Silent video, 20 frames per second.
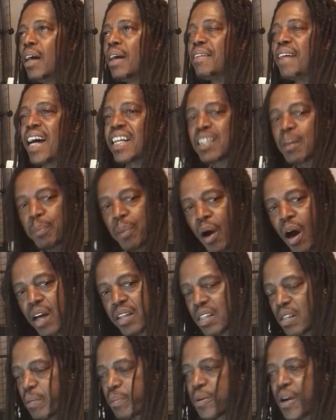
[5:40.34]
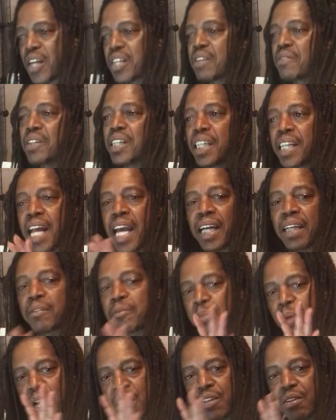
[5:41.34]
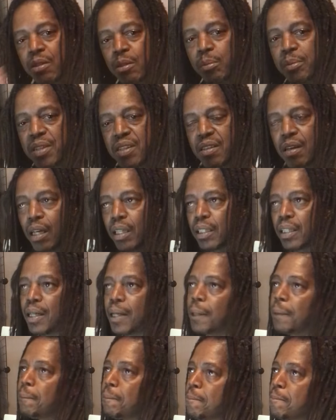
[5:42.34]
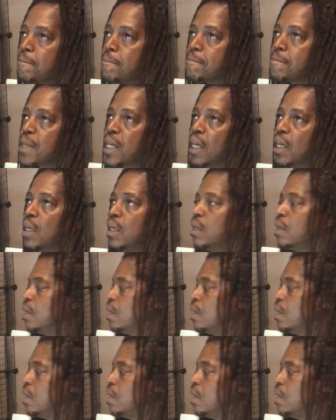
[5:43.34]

That's a positive pressure, and a negative pressure, it'll be sucked in, okay?